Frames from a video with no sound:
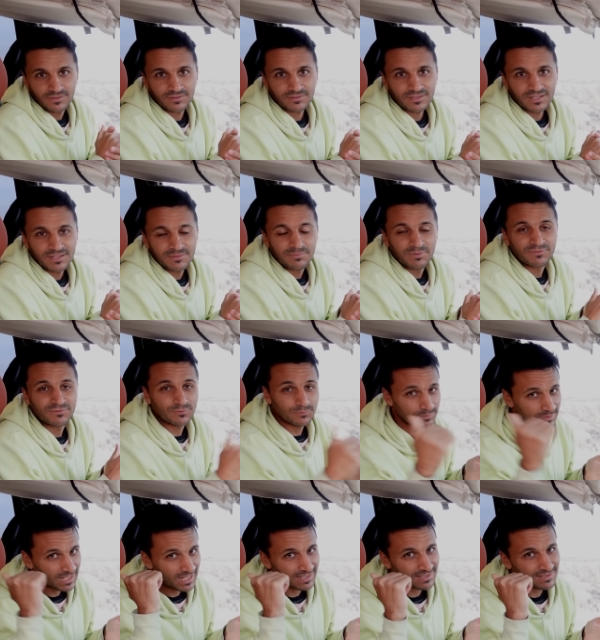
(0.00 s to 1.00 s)
Okay, before
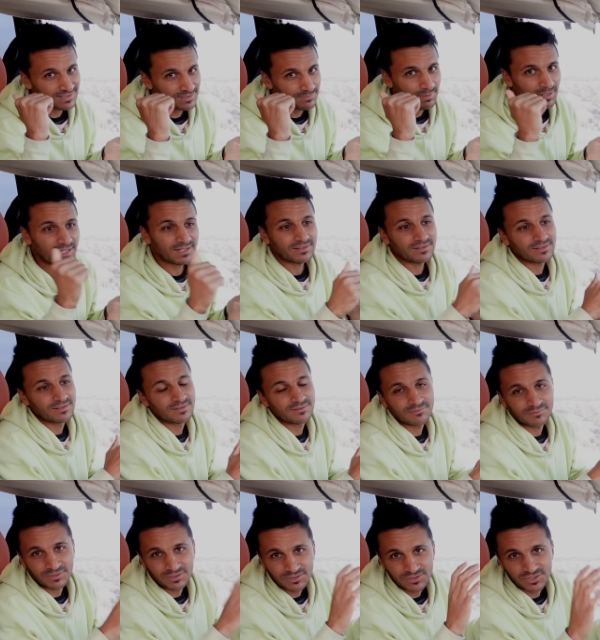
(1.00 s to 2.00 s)
we get into the back,
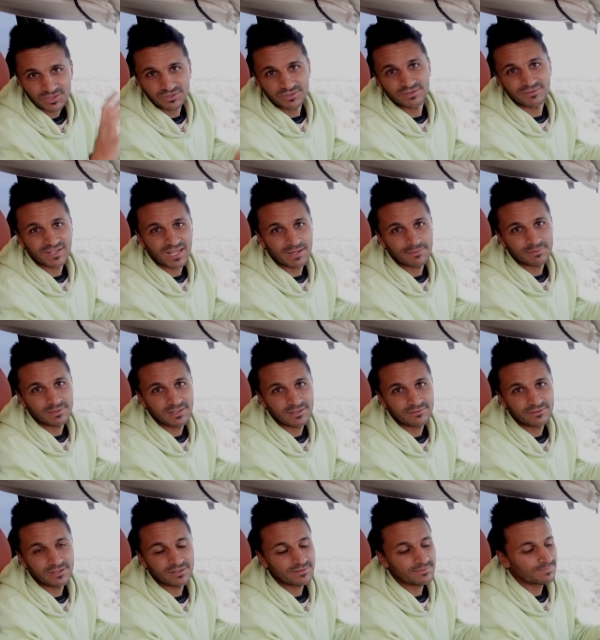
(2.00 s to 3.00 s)
I'm going to show you the cabin
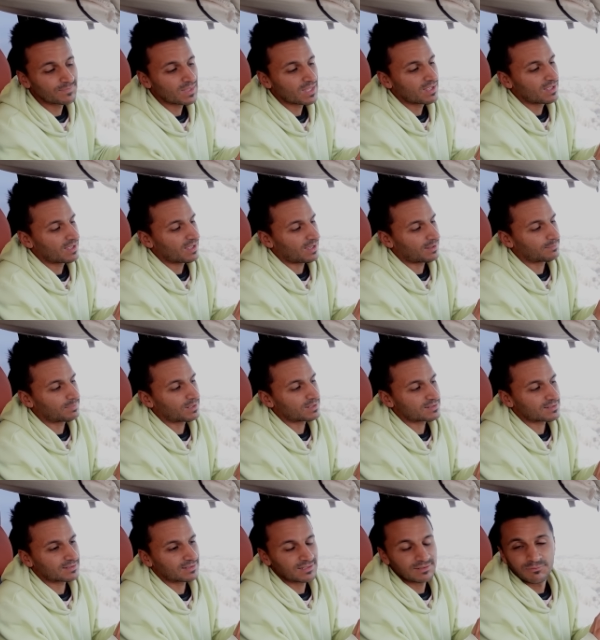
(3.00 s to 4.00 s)
area. And
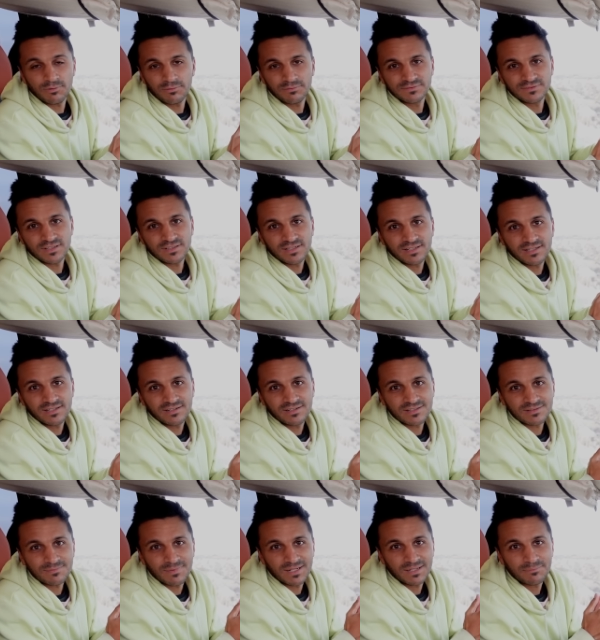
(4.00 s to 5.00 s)
basically what we've done here
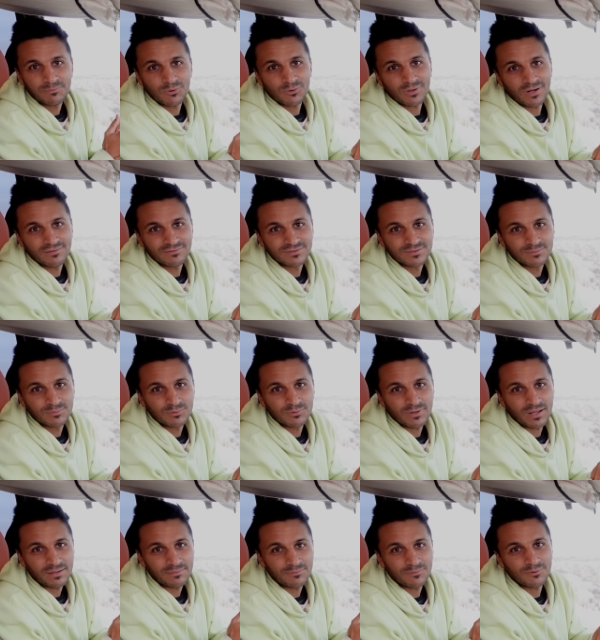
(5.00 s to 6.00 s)
is made it more
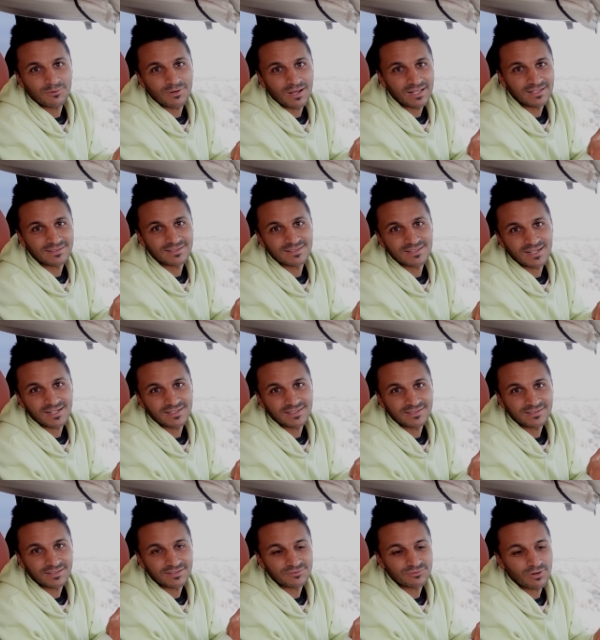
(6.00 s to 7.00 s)
comfortable and more
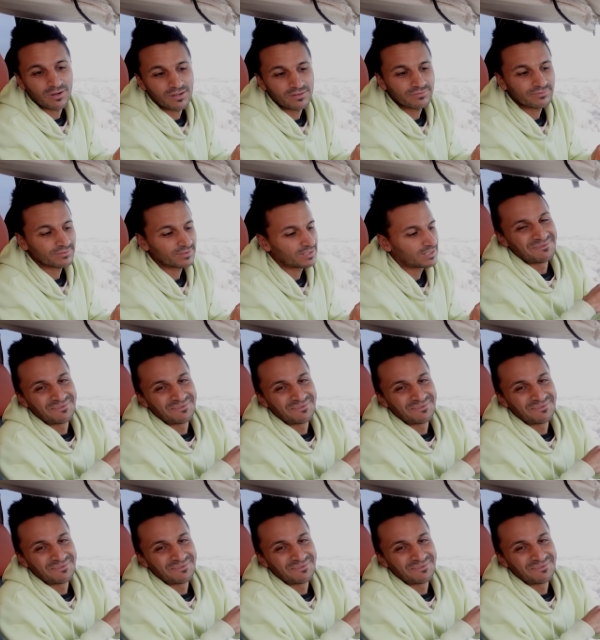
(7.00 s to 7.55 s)
entertaining to drive.